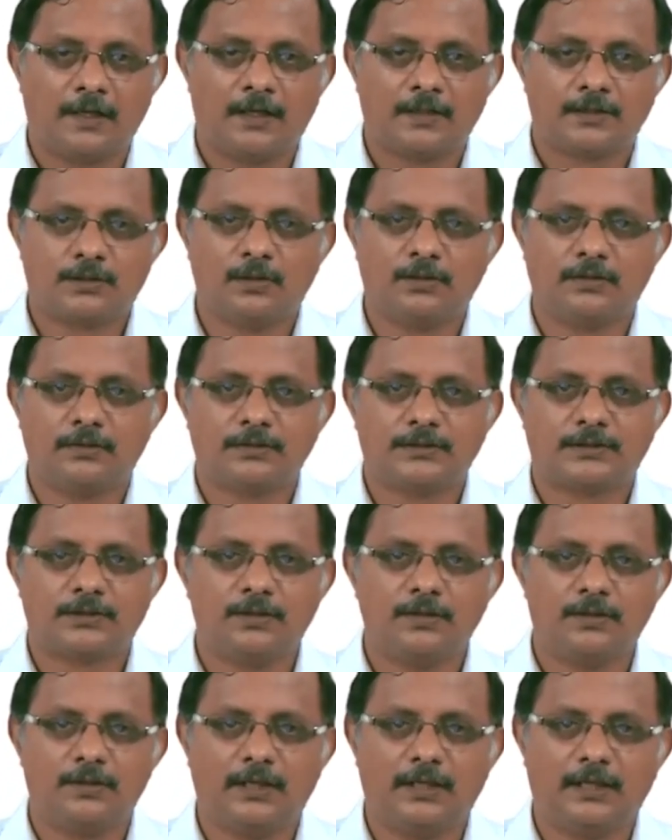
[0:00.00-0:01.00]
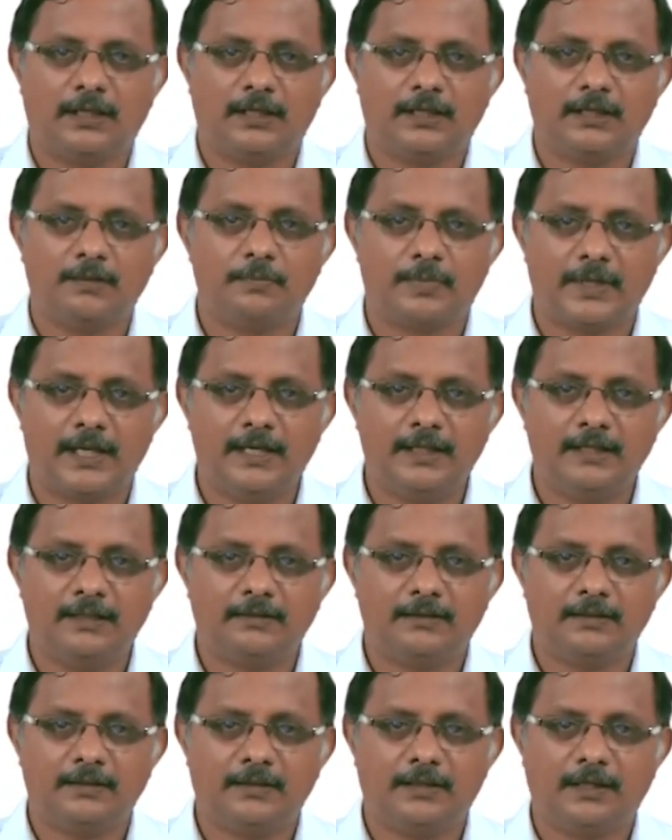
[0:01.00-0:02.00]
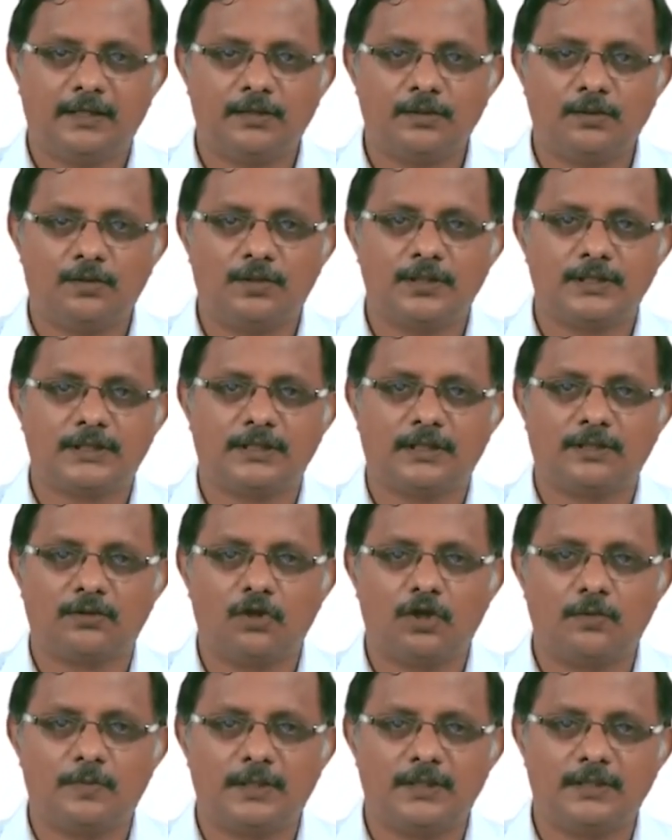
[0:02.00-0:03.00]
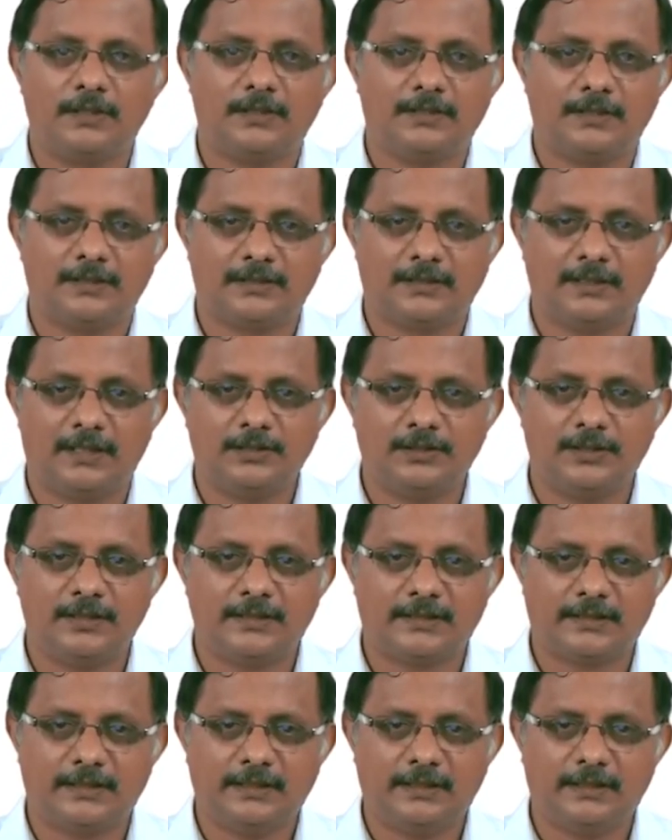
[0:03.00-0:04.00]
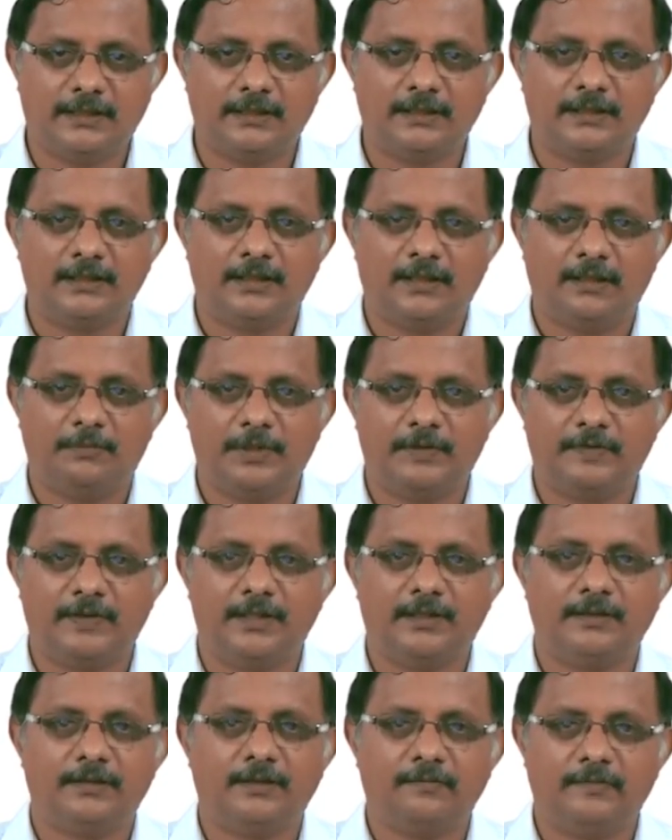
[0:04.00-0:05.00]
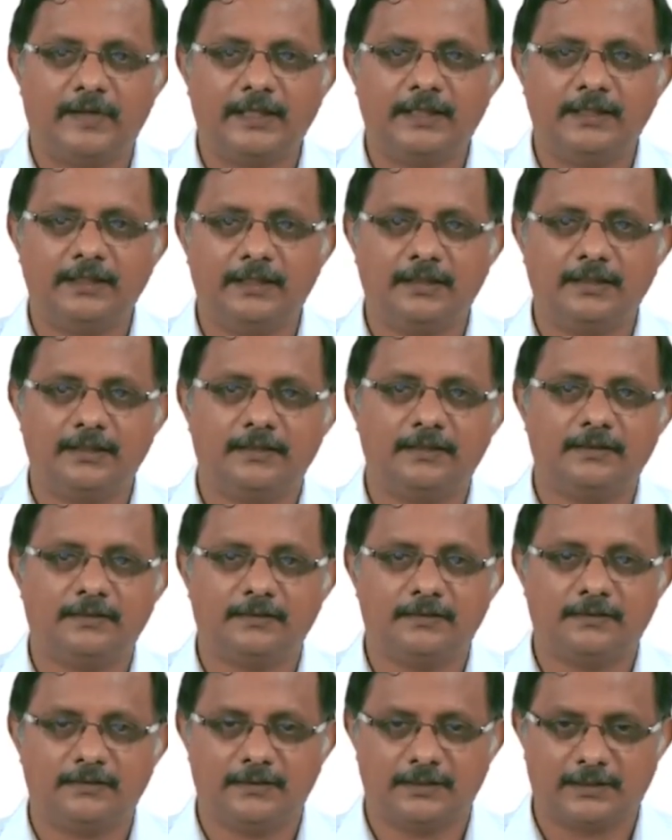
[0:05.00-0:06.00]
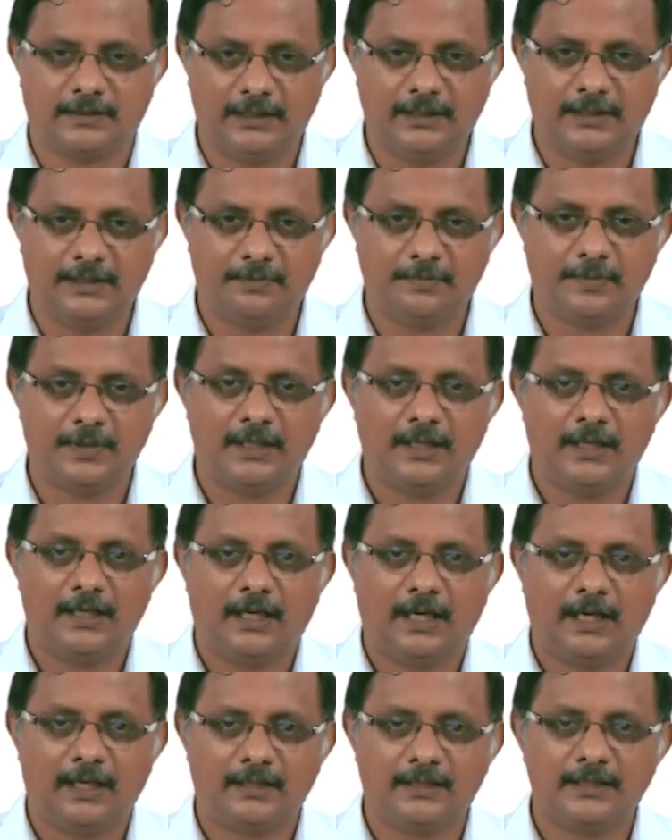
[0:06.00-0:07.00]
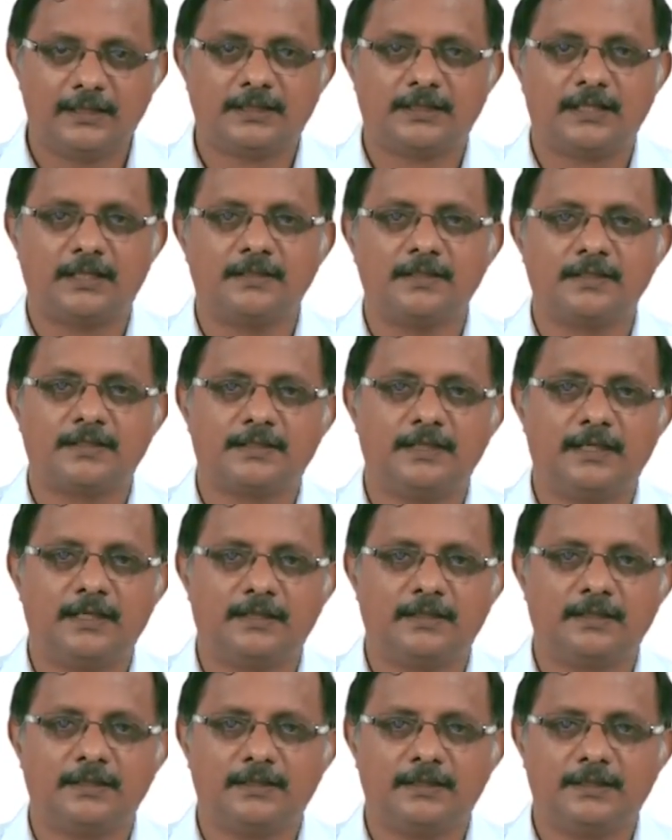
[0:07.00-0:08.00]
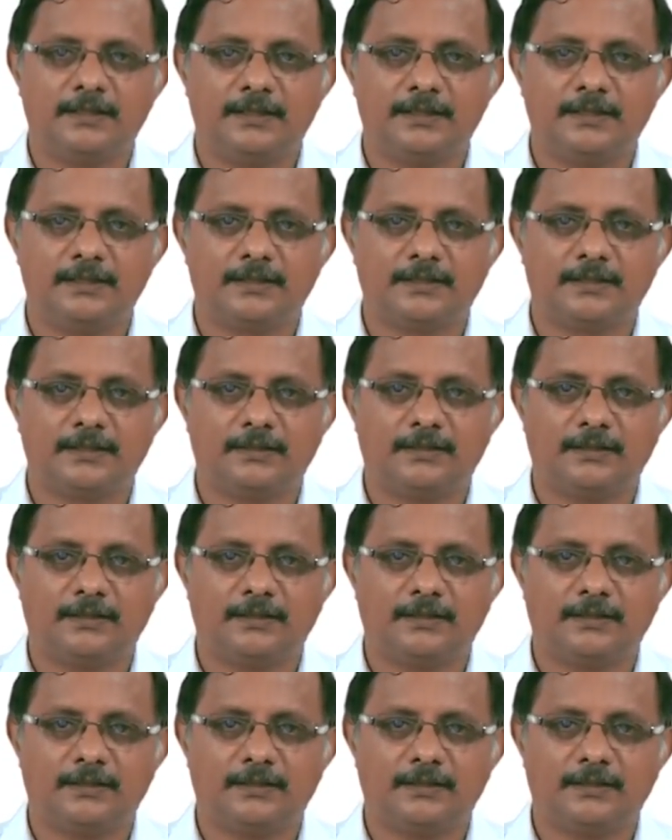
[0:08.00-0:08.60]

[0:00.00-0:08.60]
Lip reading: So, brain undergoes a global change in state between waking and sleep, and this change in state is